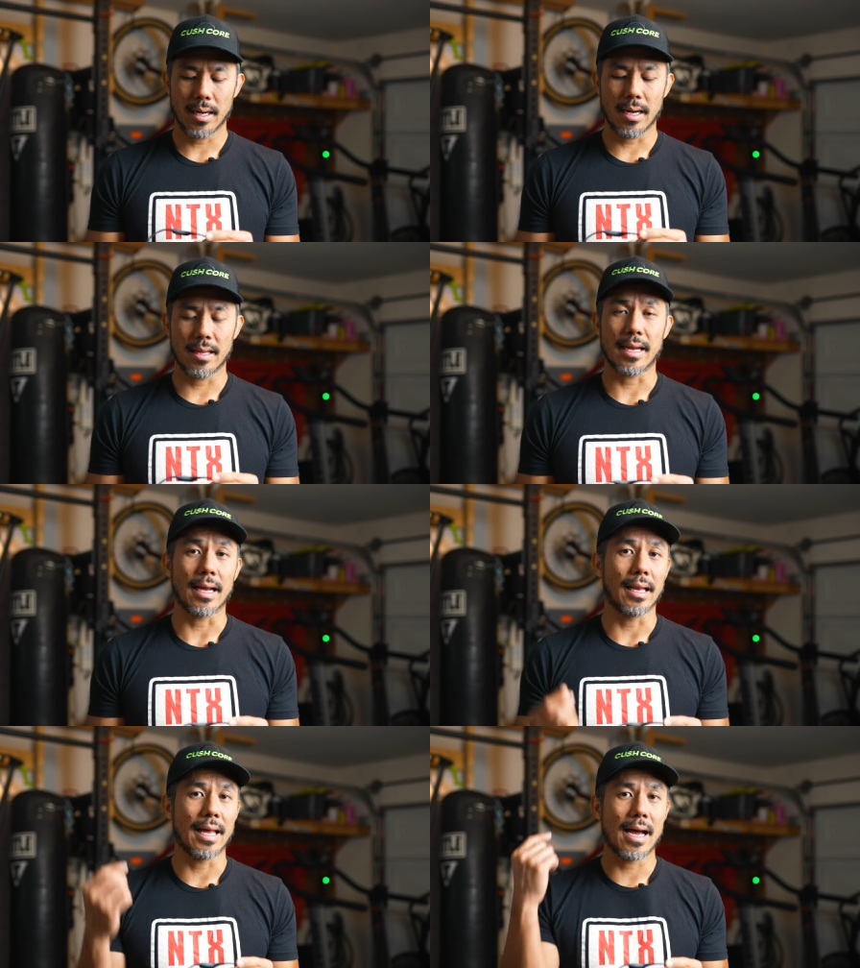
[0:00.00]
and they
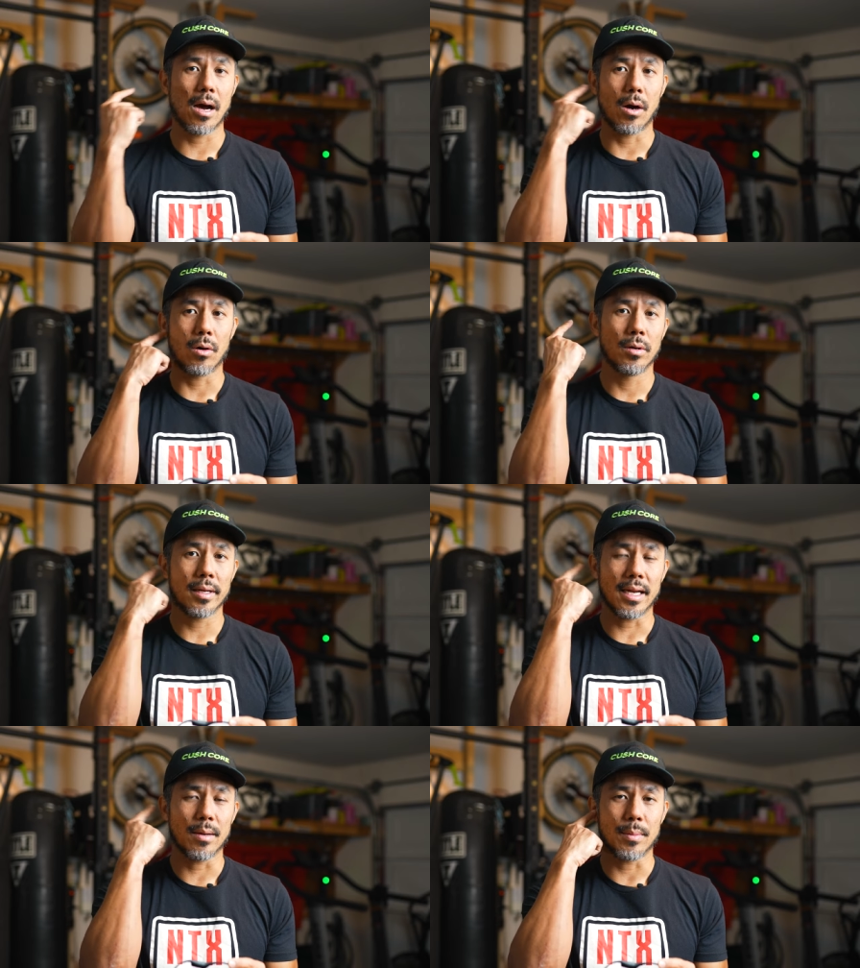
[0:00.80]
allow
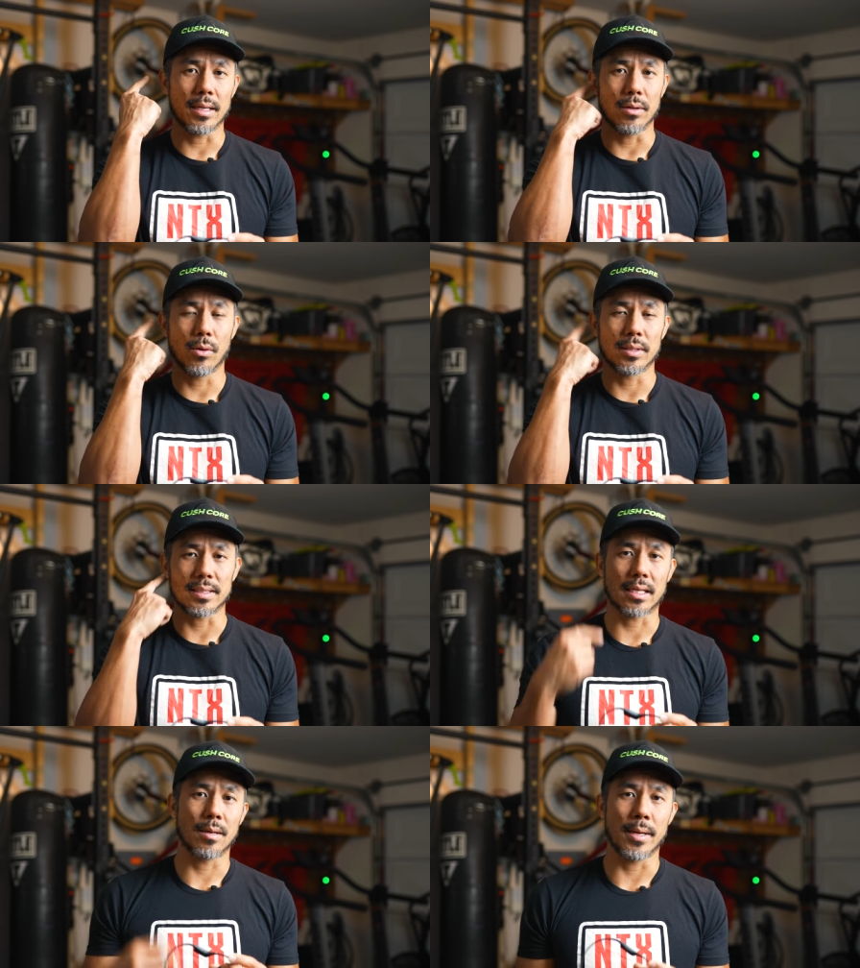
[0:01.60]
ambient noise to
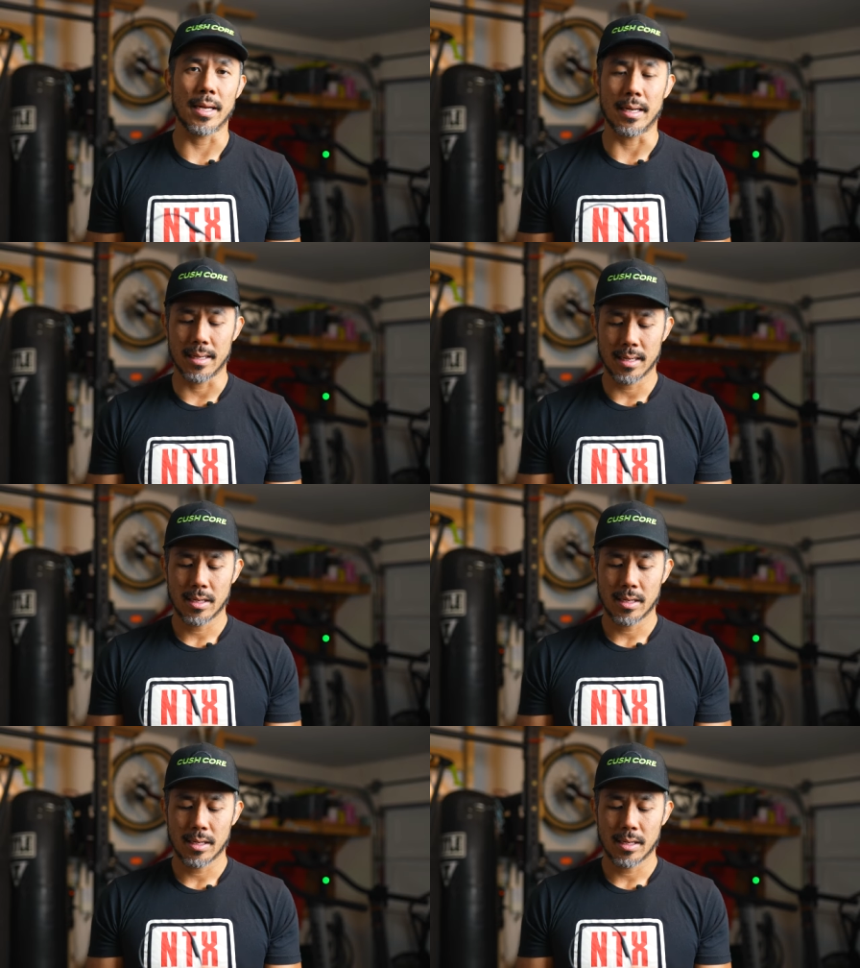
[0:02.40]
come in.